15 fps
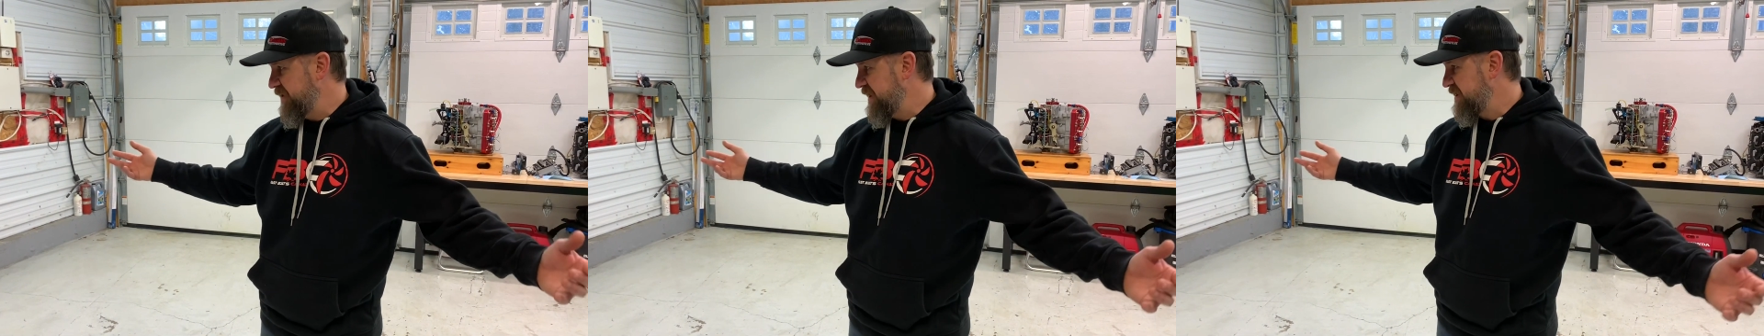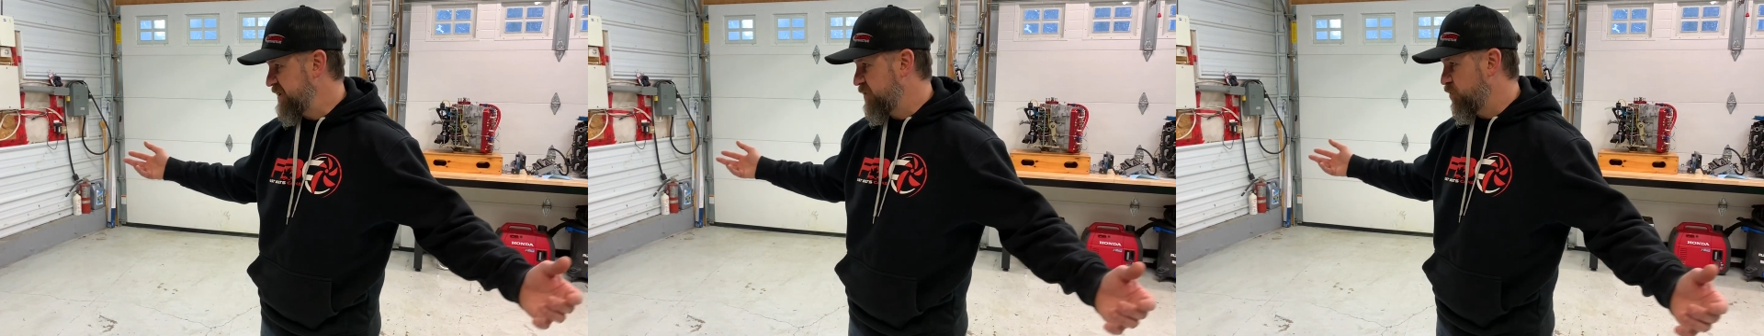
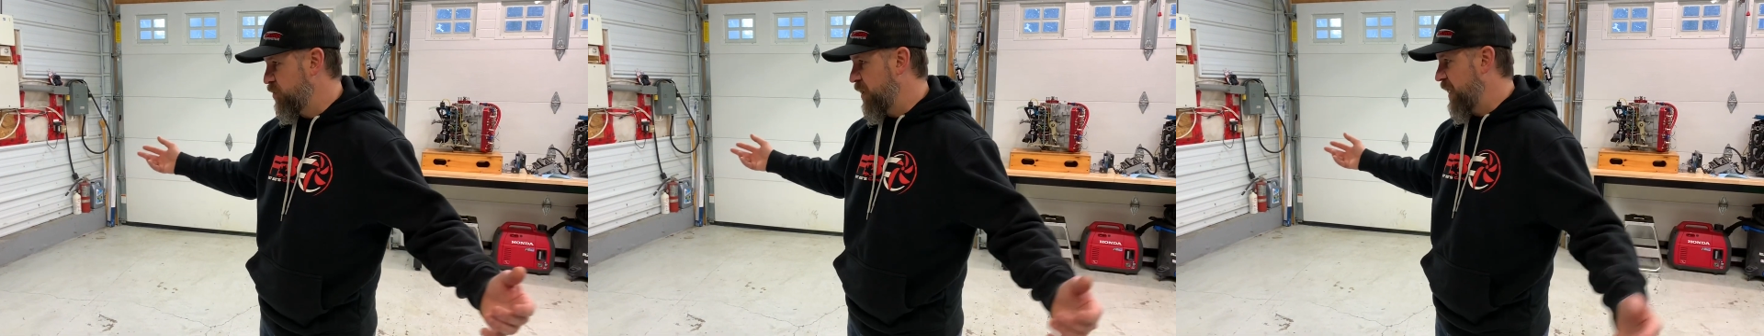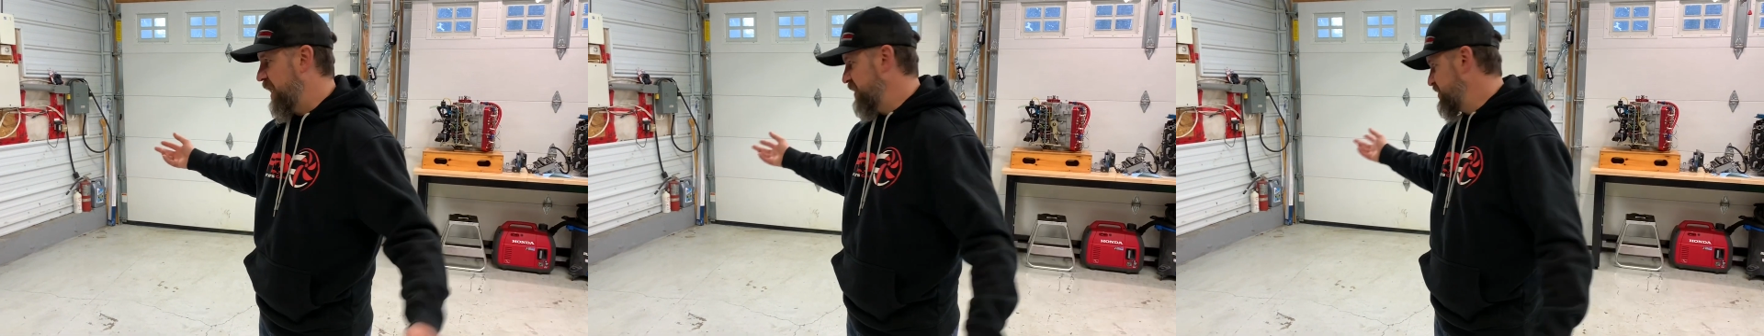this
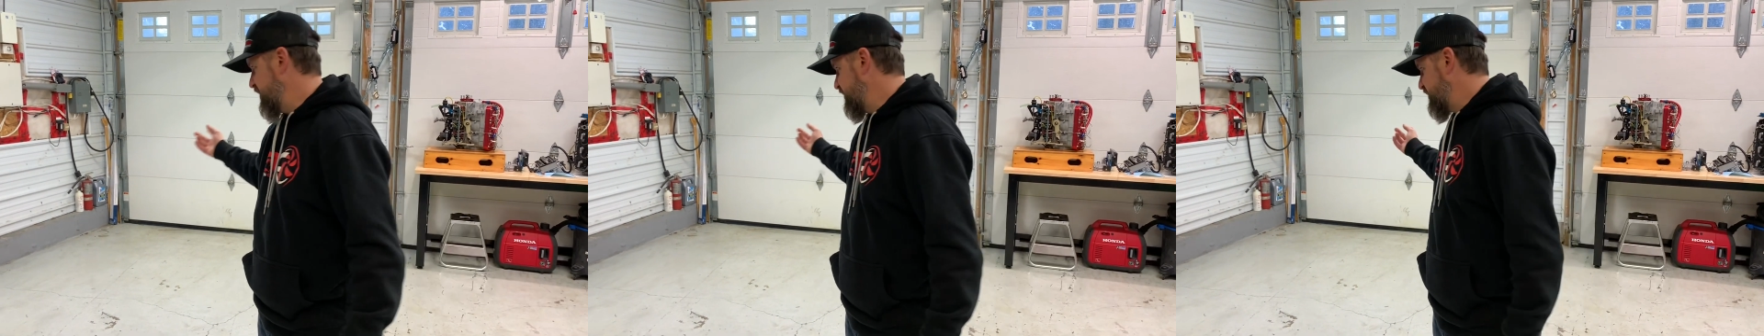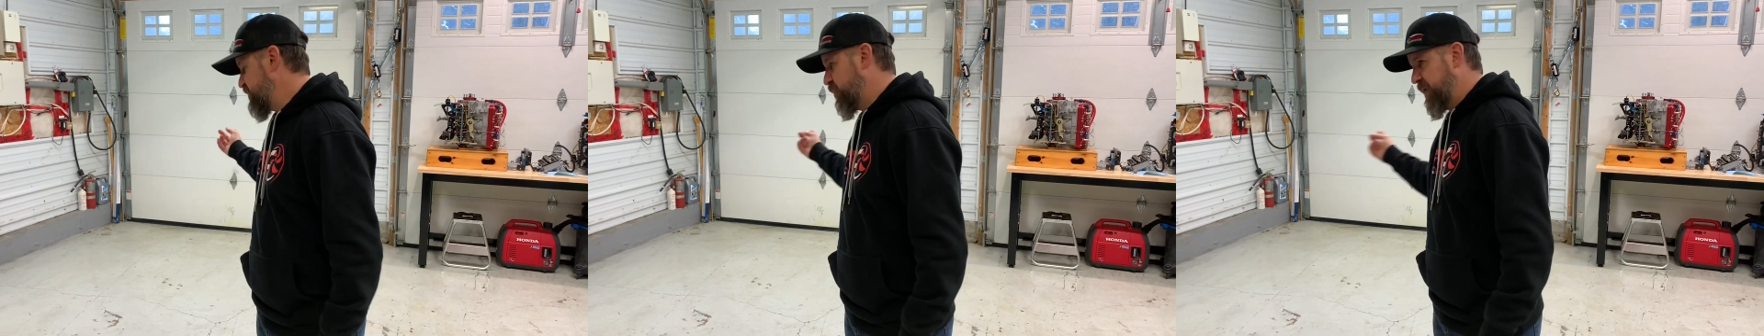garage
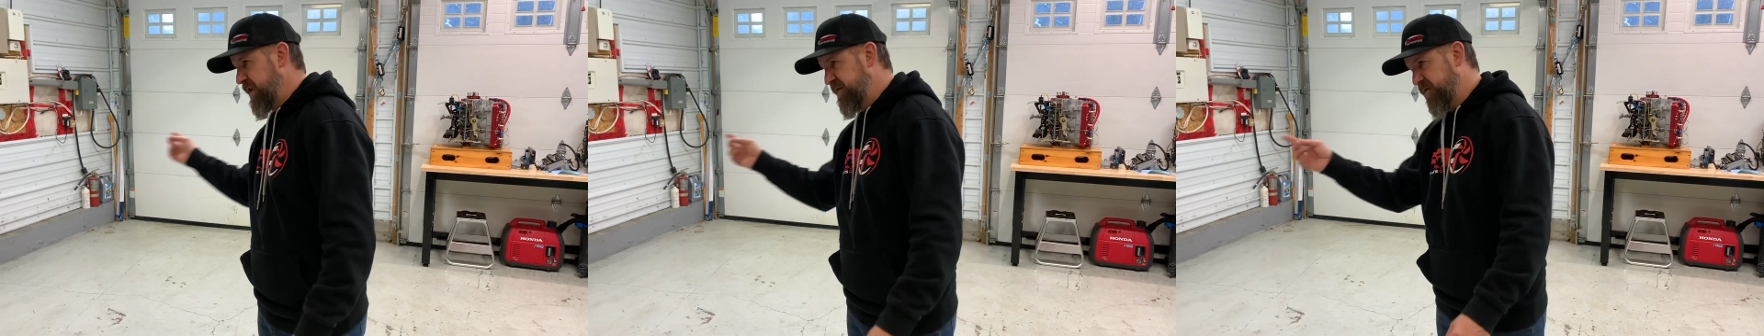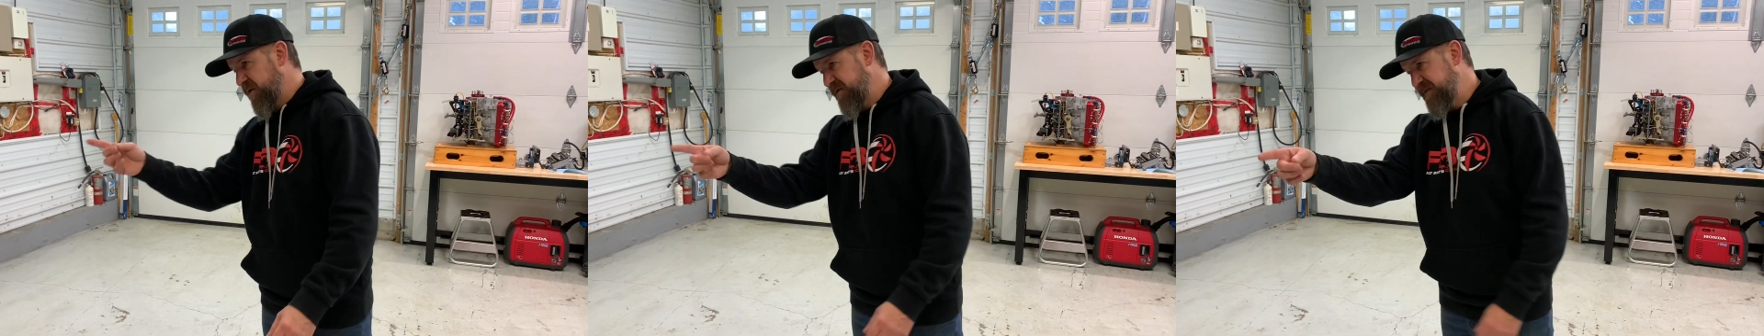is 24